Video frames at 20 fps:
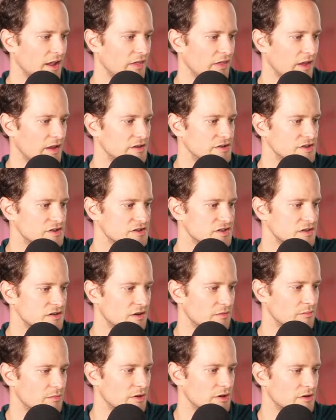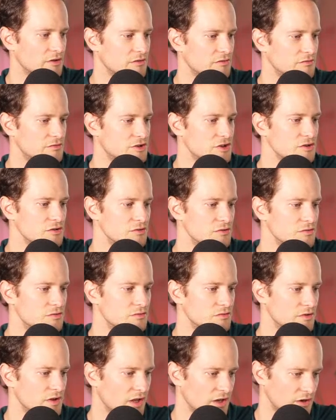and then just the number 2
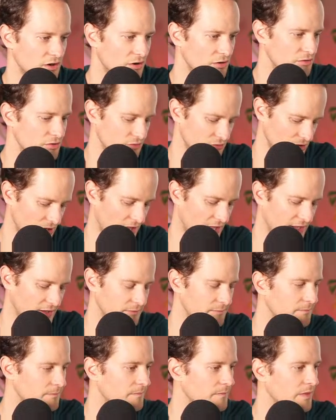and no new line.